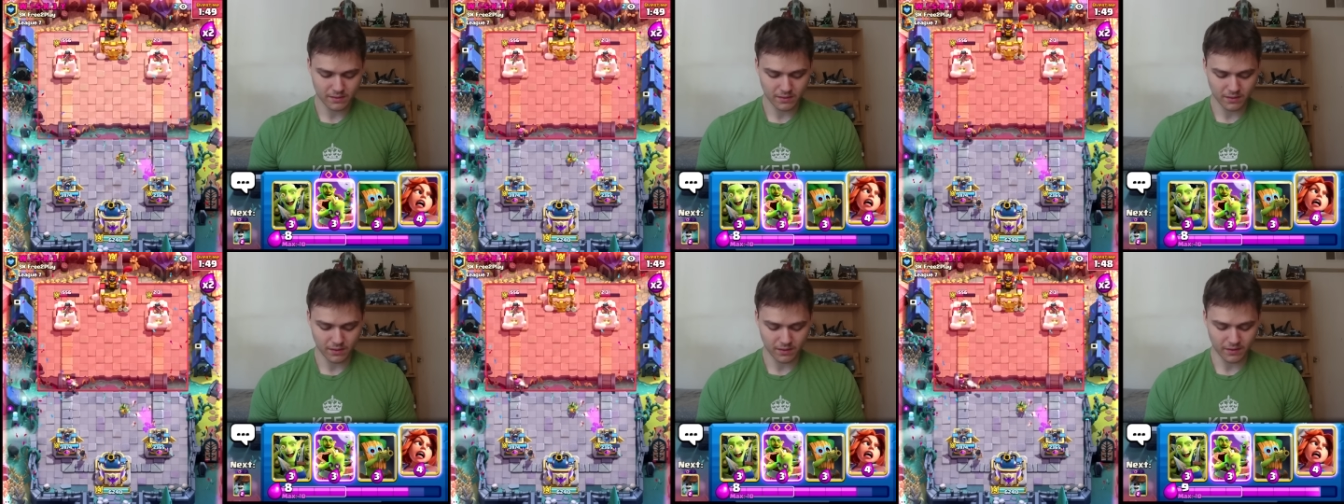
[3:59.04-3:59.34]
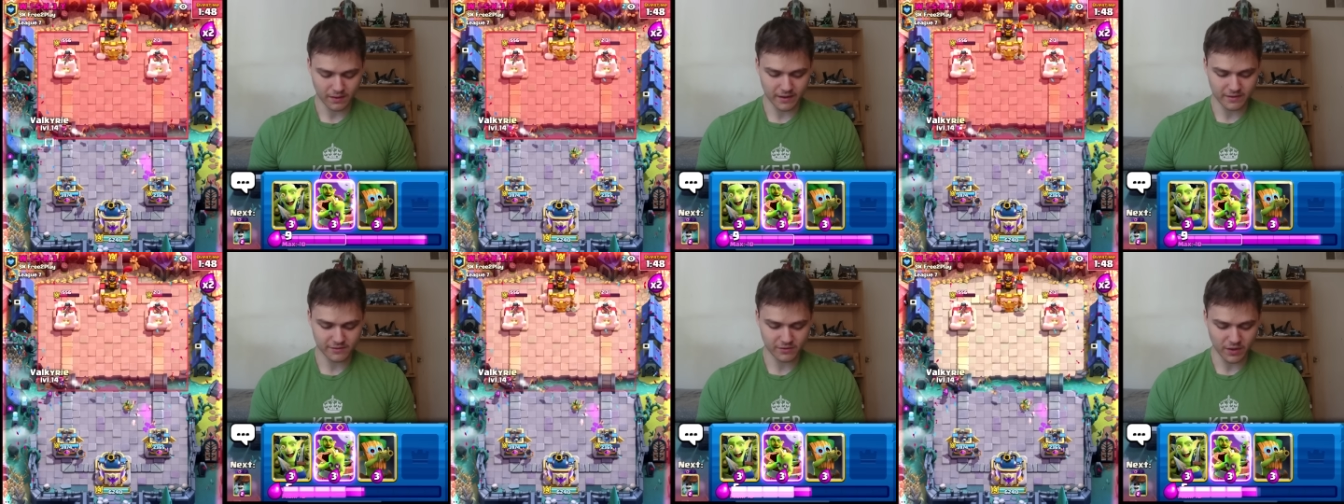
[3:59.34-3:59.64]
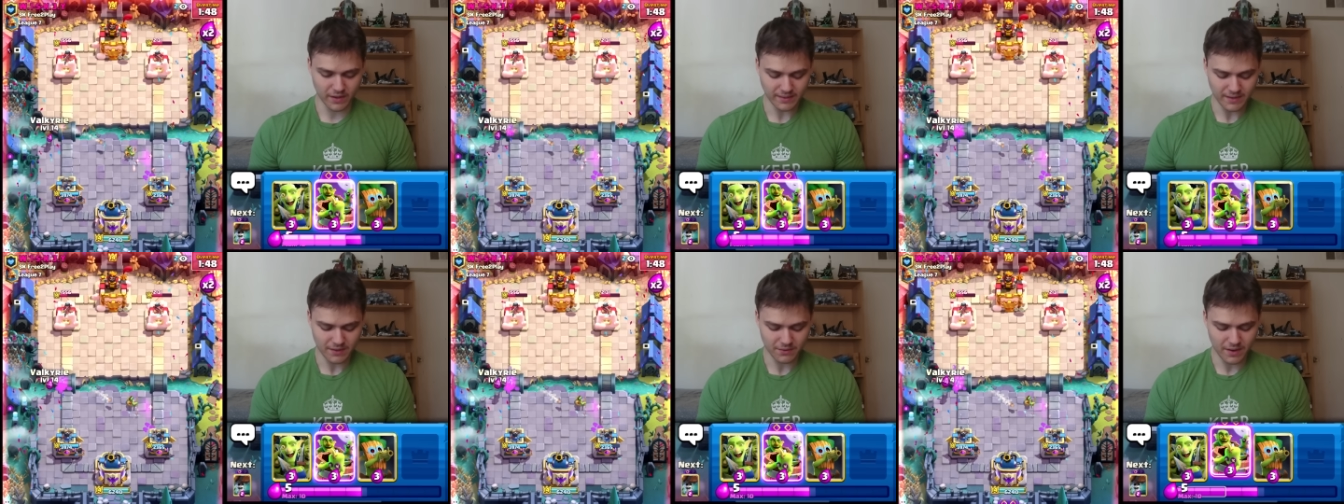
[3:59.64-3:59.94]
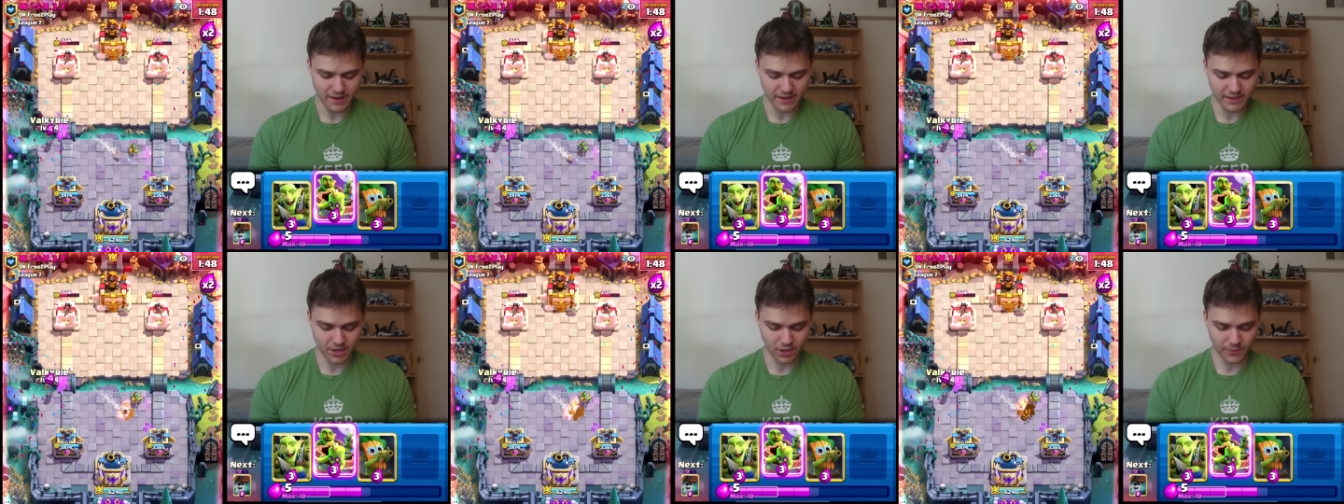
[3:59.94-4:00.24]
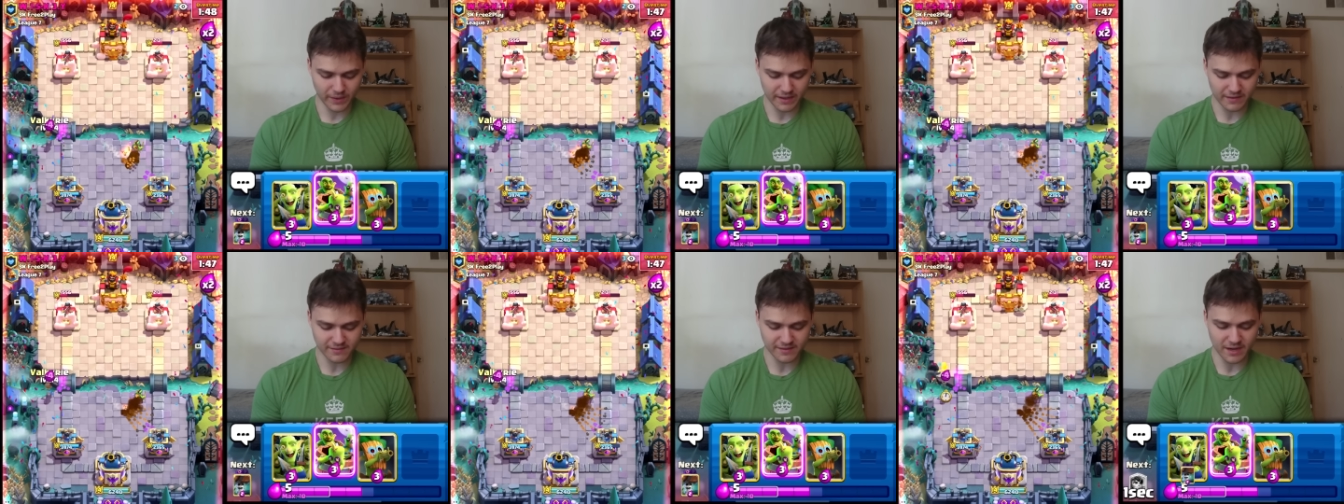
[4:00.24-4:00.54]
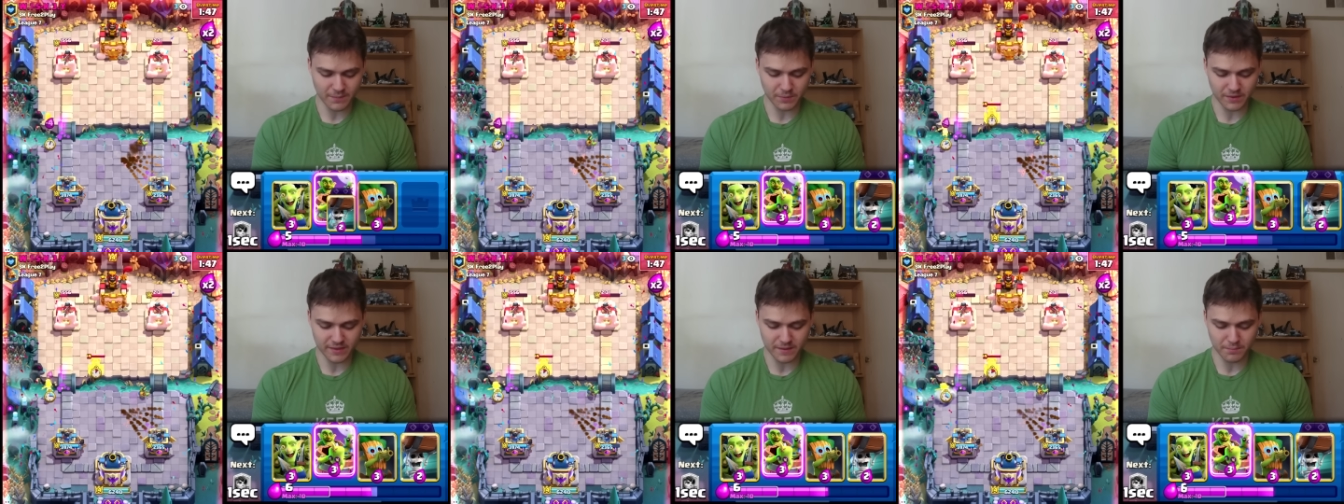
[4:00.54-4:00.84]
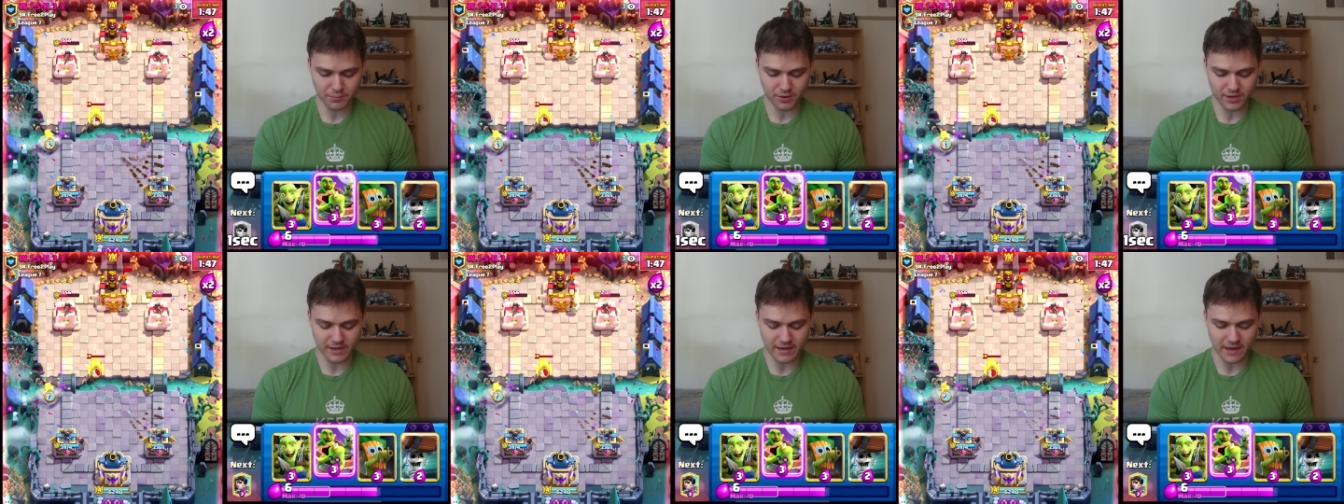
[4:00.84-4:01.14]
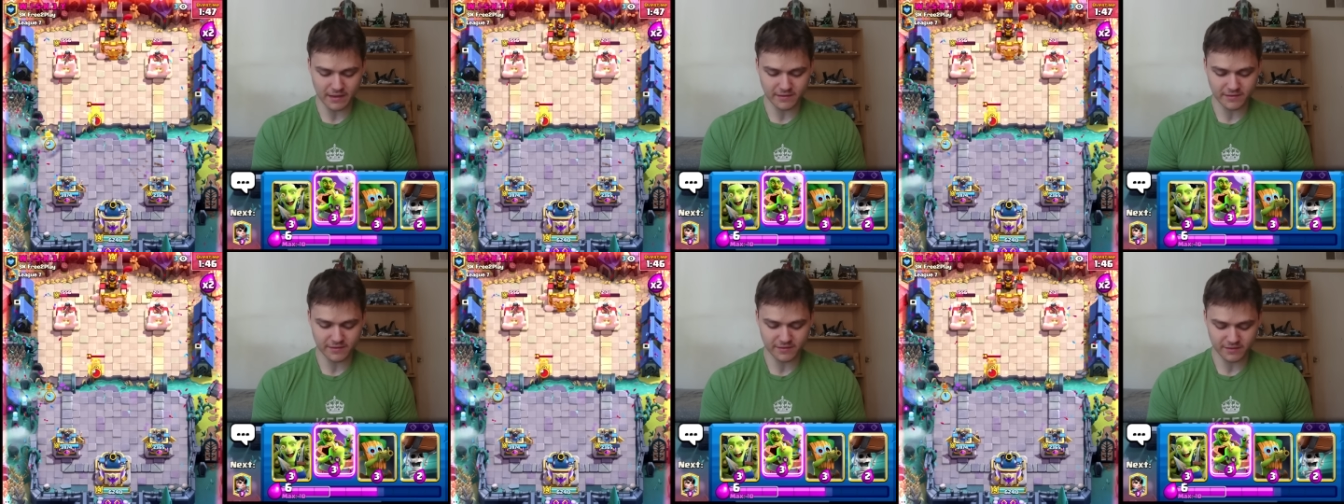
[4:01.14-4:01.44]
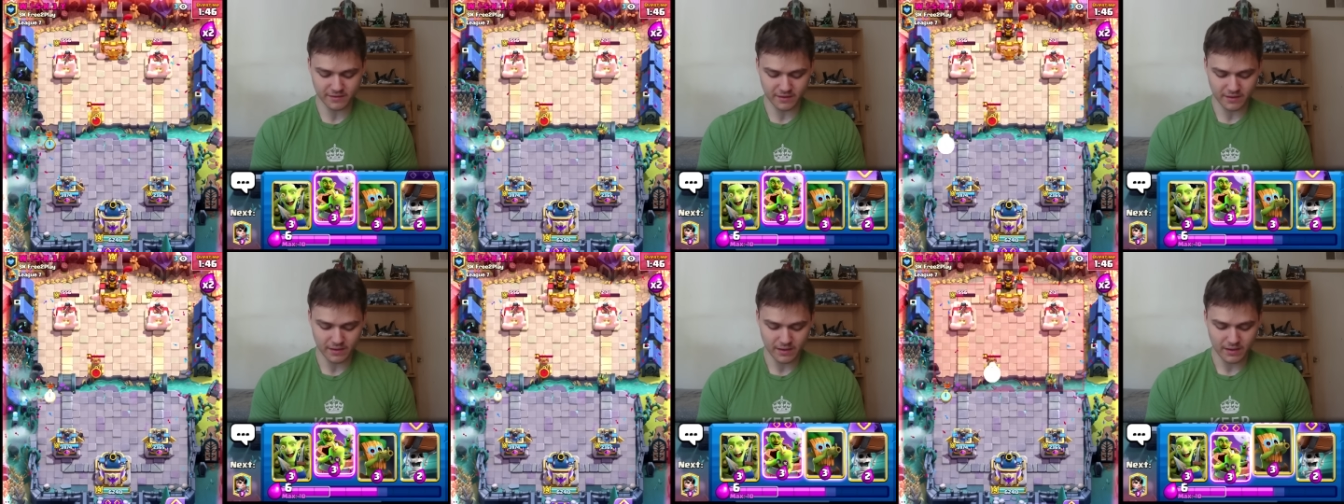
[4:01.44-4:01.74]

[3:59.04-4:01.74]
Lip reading: Alright, so I think right here we could set up with a pretty nice